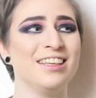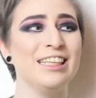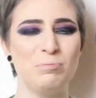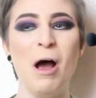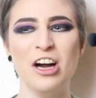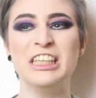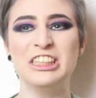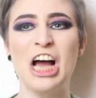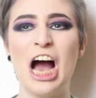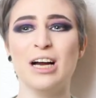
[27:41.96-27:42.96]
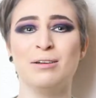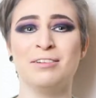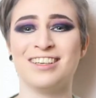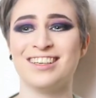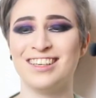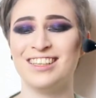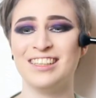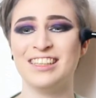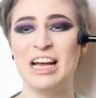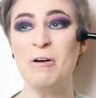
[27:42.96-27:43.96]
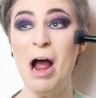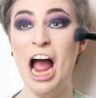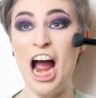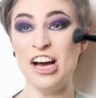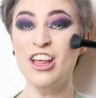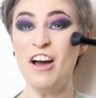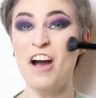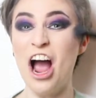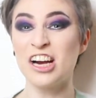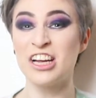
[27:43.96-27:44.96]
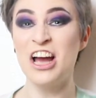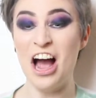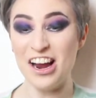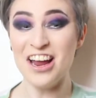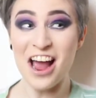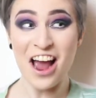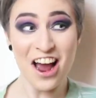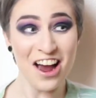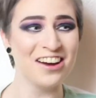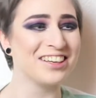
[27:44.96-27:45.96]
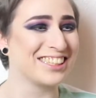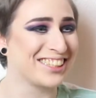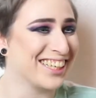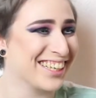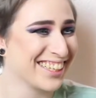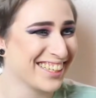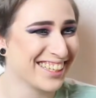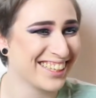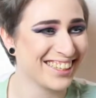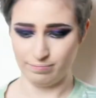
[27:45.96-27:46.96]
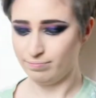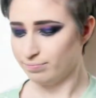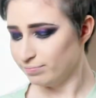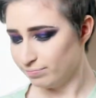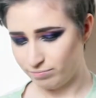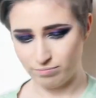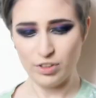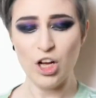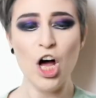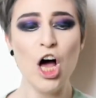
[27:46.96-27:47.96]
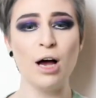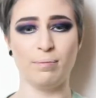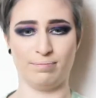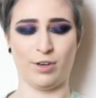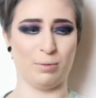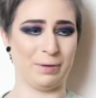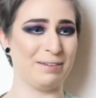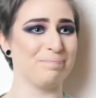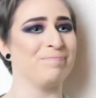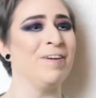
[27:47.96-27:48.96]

It's party time. And where the fuck I am? What was I looking for? on me.